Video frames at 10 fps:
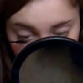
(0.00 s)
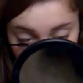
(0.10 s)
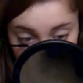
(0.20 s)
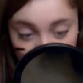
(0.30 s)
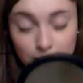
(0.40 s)
And
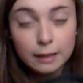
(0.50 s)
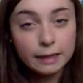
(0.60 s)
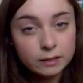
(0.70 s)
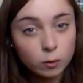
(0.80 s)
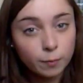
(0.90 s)
just a
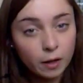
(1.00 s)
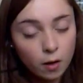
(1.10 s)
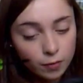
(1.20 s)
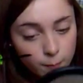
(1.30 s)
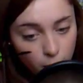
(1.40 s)
little bit
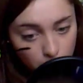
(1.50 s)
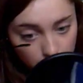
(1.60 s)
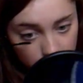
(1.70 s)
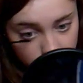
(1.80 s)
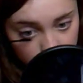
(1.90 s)
on the
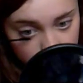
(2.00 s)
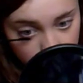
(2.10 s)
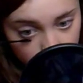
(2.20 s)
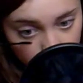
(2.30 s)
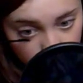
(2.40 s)
bottom lashes.